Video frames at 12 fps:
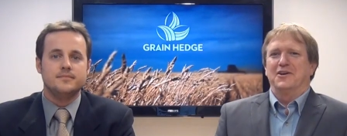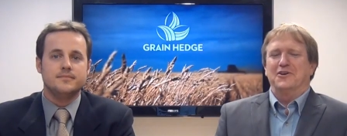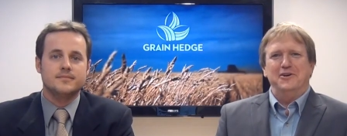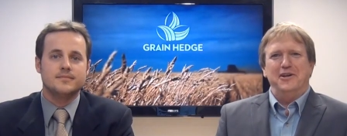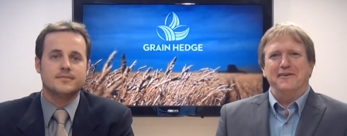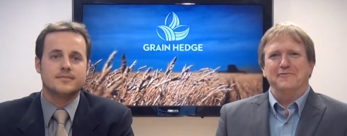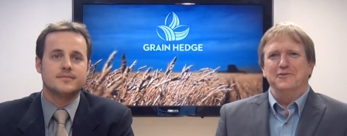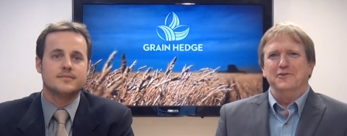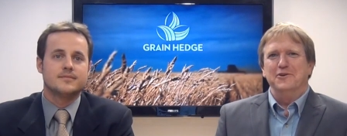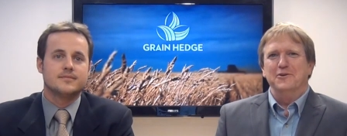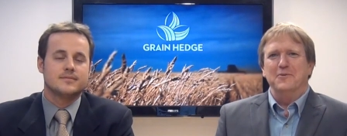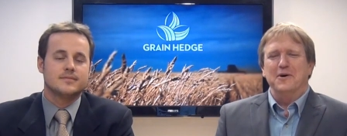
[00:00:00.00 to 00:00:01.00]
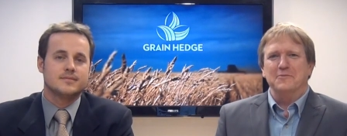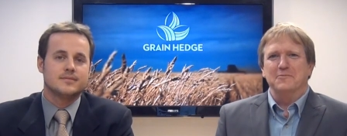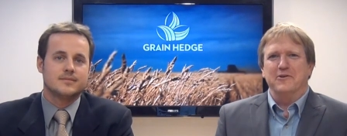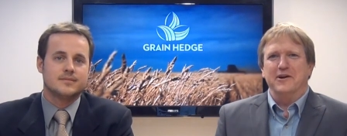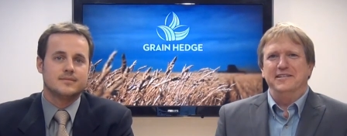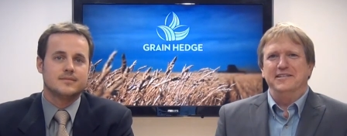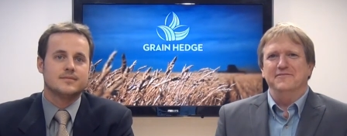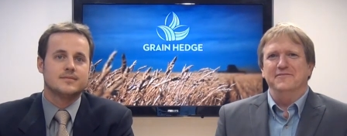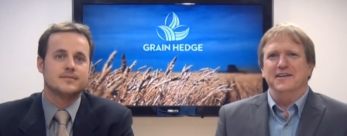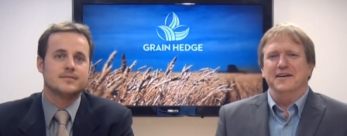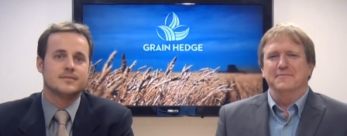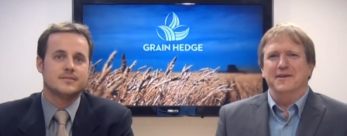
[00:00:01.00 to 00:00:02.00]
Speaker 1: Good afternoon. Welcome to Grain
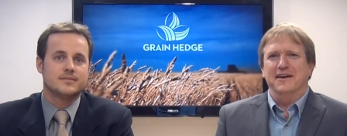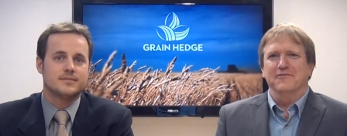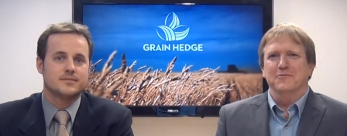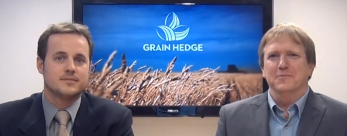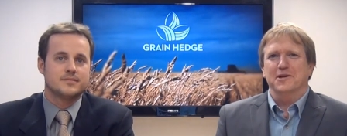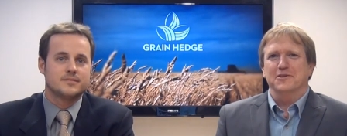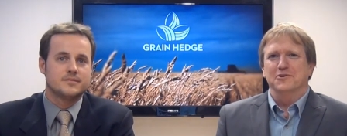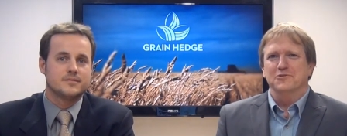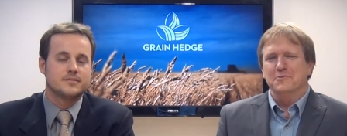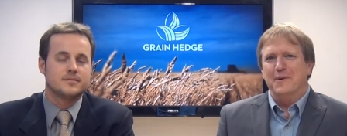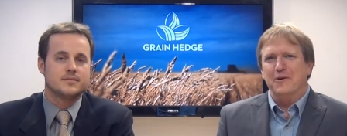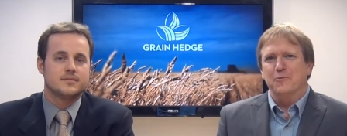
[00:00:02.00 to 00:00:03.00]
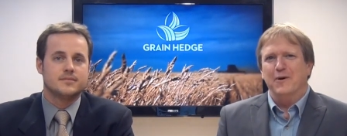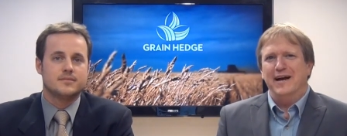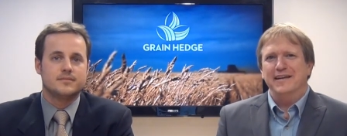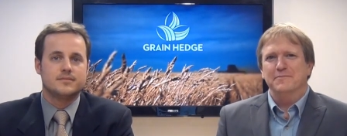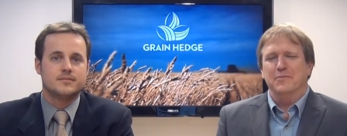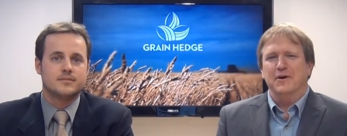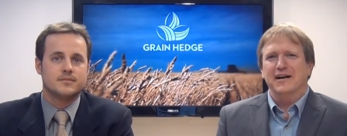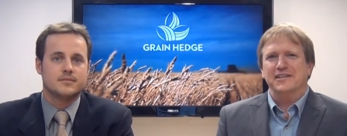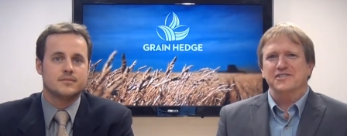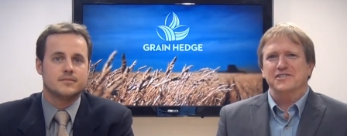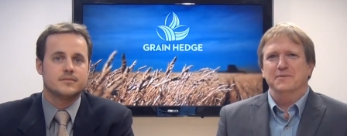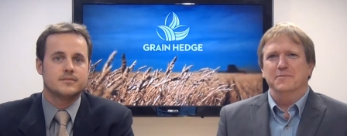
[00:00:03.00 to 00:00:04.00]
TV. I'm Kevin McNew. To my right,
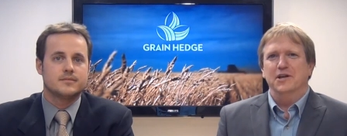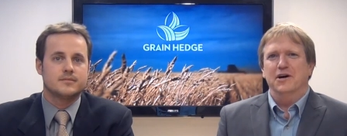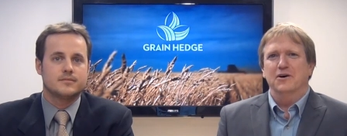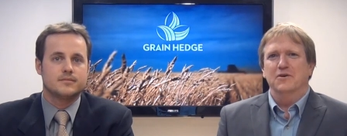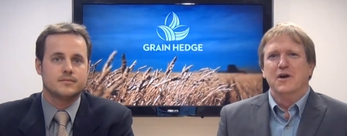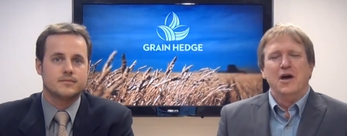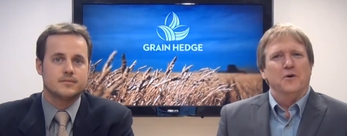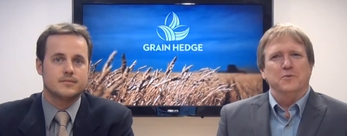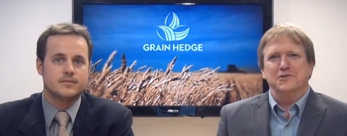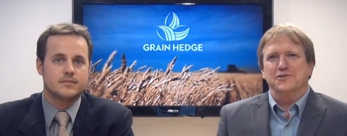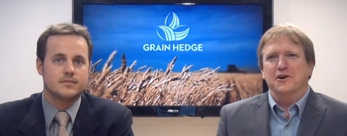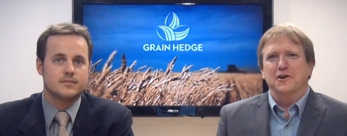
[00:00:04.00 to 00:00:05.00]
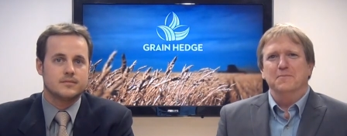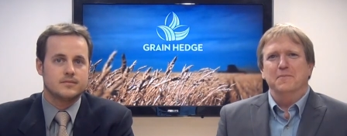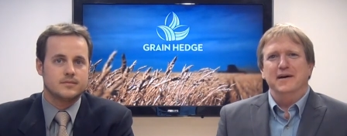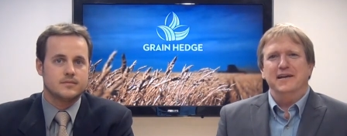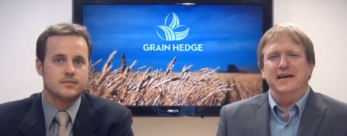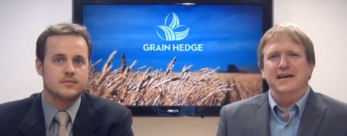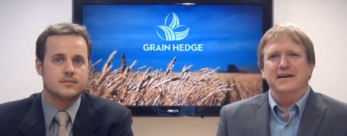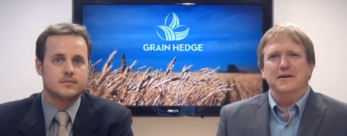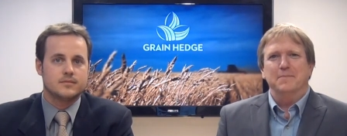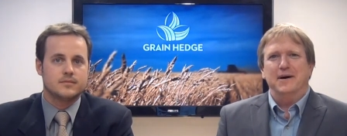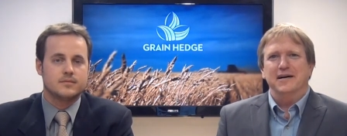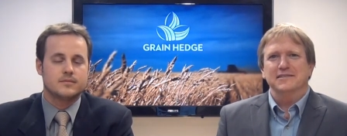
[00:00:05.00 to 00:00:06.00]
Brock Shimino. We started Monday
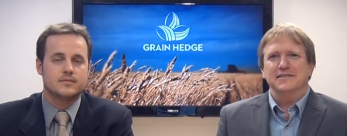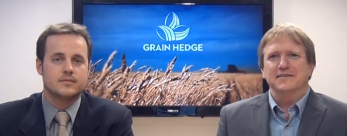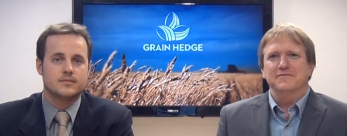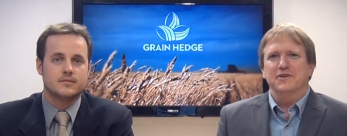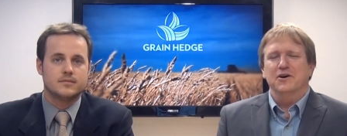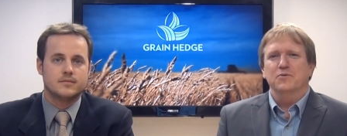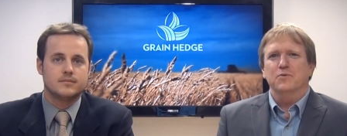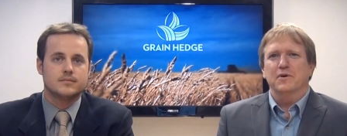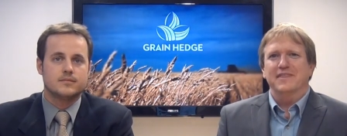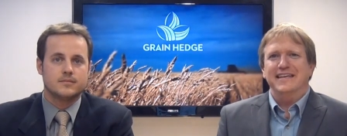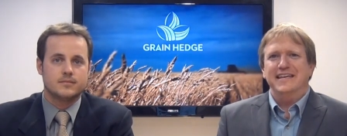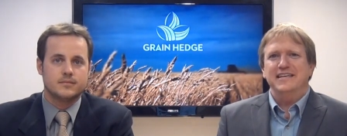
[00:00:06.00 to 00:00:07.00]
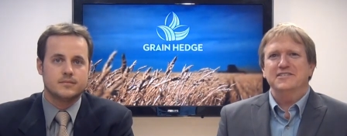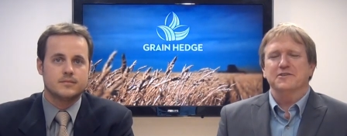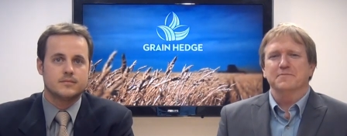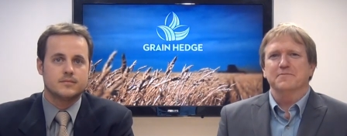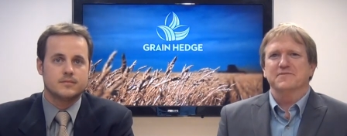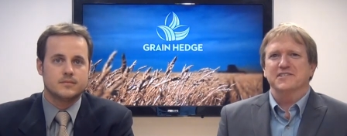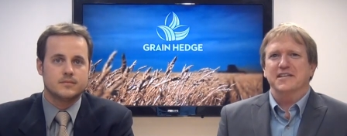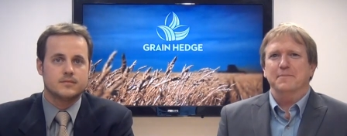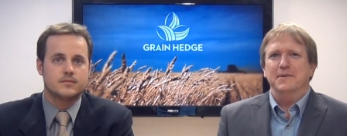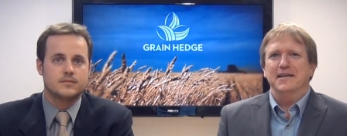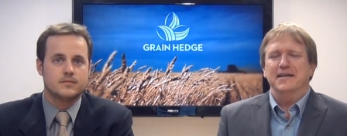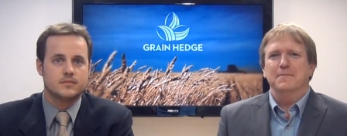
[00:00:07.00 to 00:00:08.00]
on a positive note with Egypt
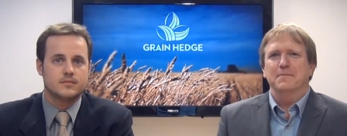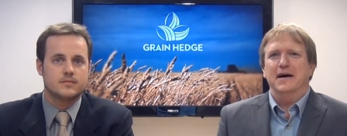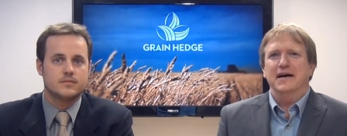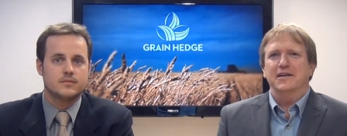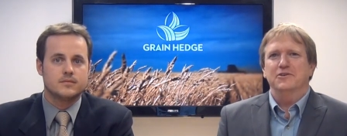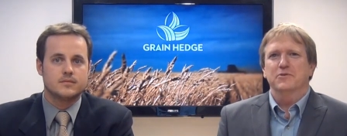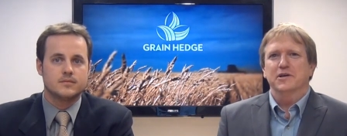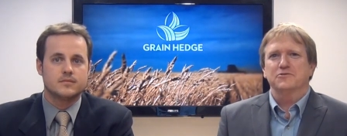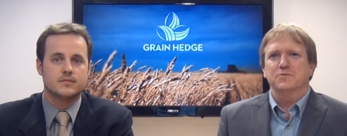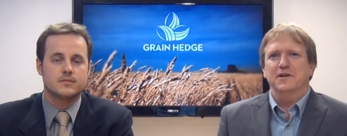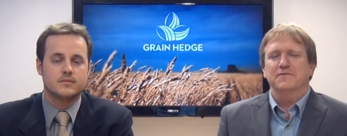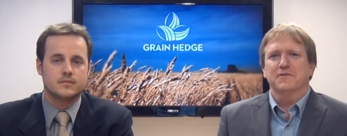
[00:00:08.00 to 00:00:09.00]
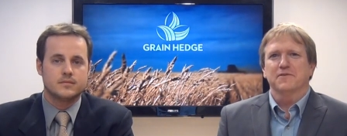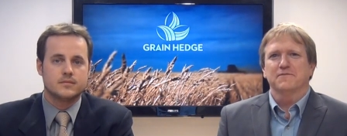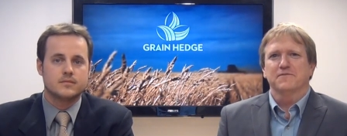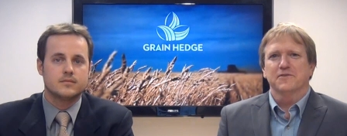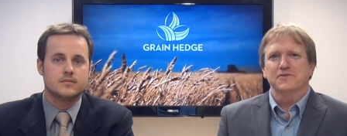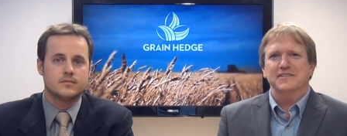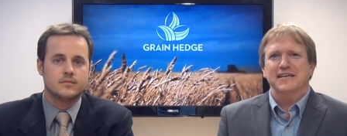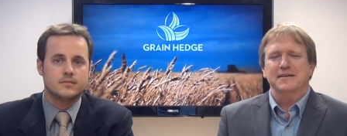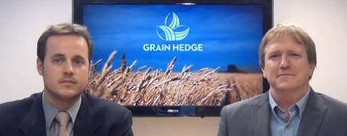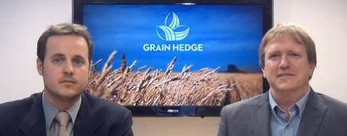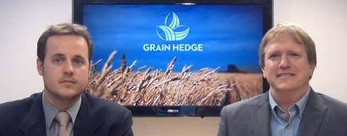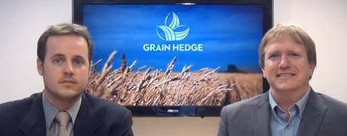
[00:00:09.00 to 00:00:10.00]
stepping in and buying U.S. wheat for the first
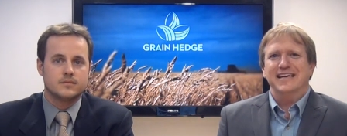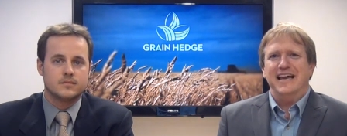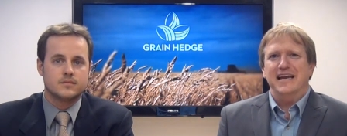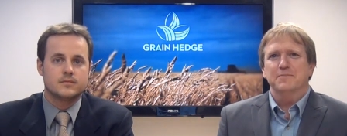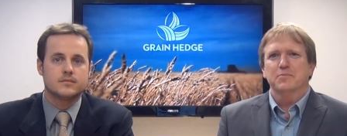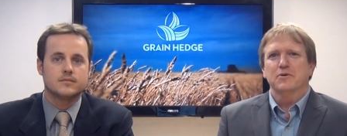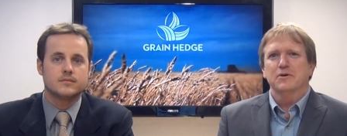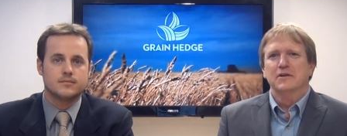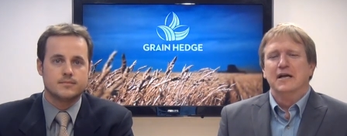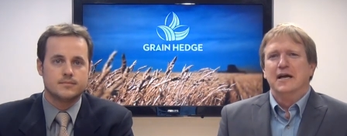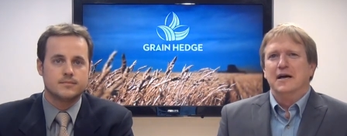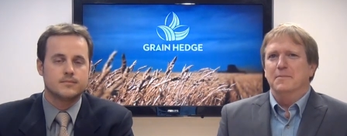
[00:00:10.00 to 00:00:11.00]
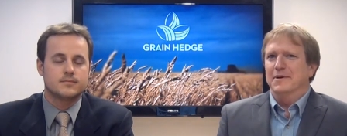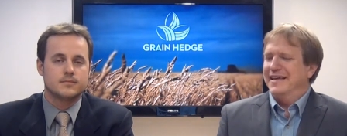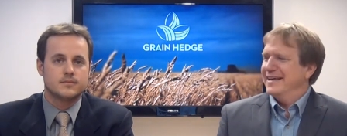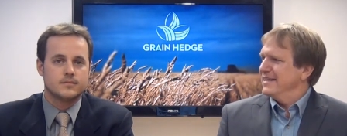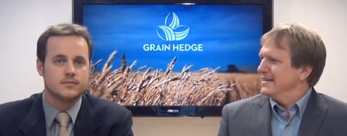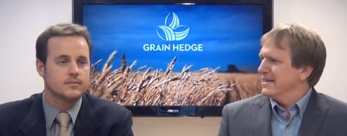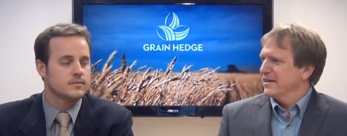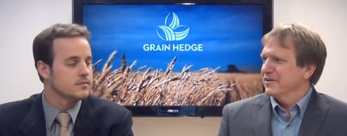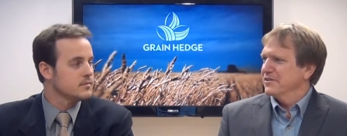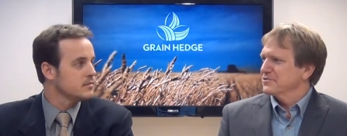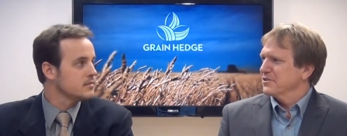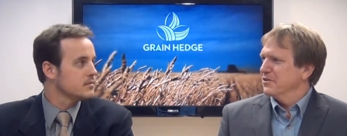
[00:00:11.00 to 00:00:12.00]
time since April, but that didn't
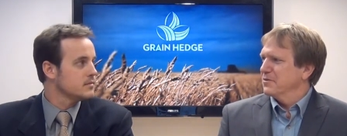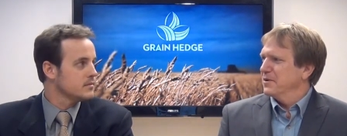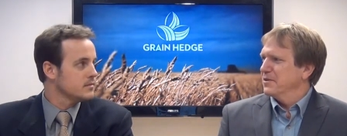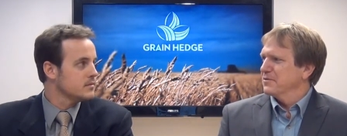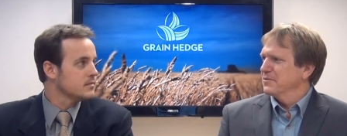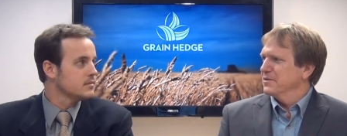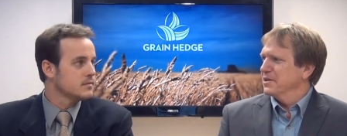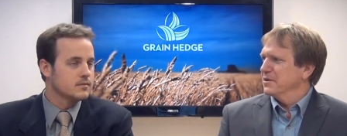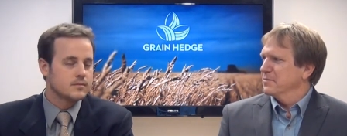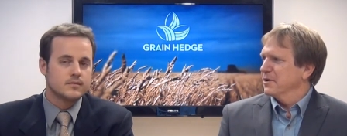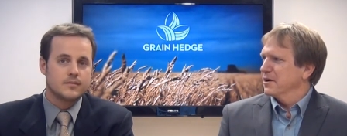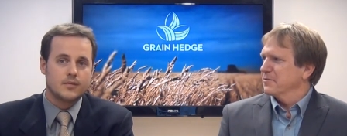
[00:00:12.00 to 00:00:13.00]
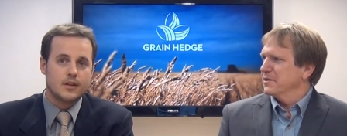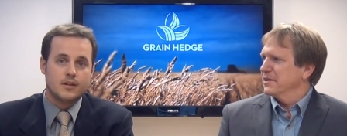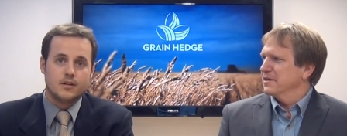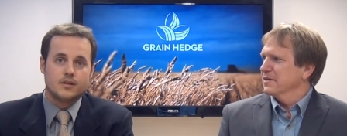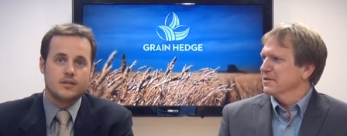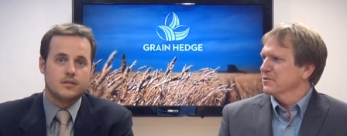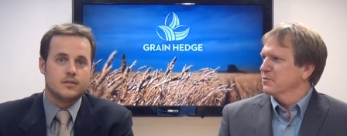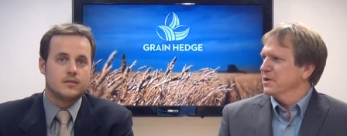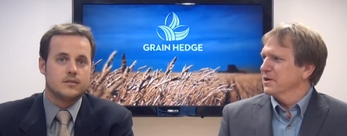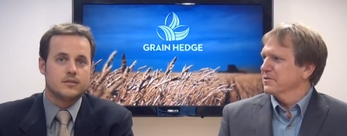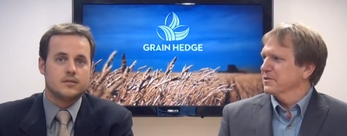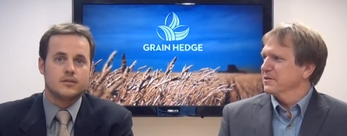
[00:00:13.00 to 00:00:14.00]
carry us all the way through, did it, Brock? We ended a little
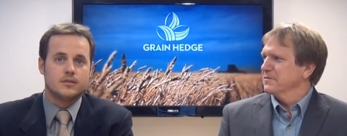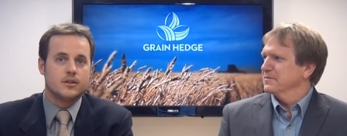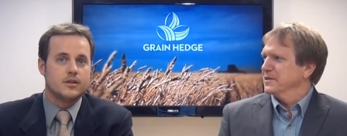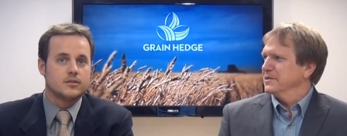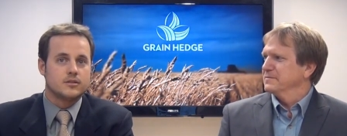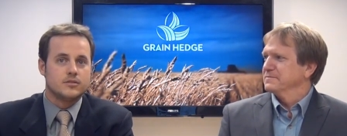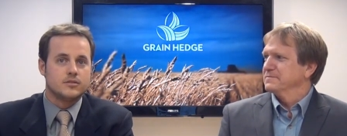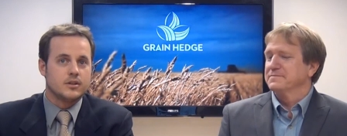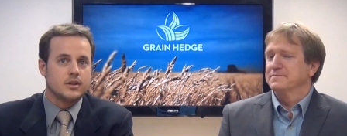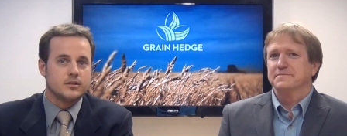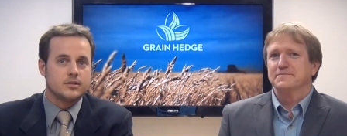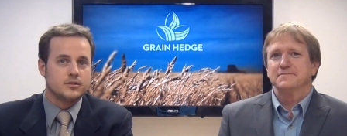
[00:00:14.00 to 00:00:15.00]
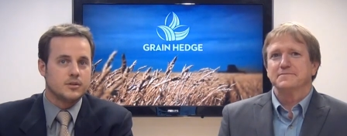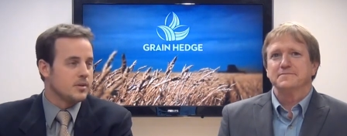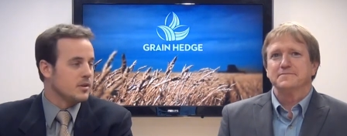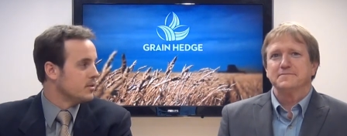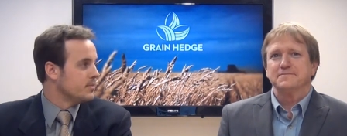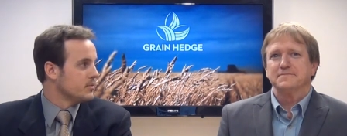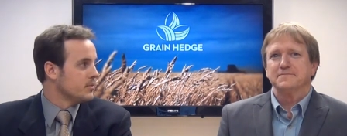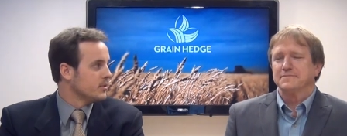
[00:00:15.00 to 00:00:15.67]
weaker, didn't no, we? No. As soon
Speaker 2: as uh, as soon as the pit opened, we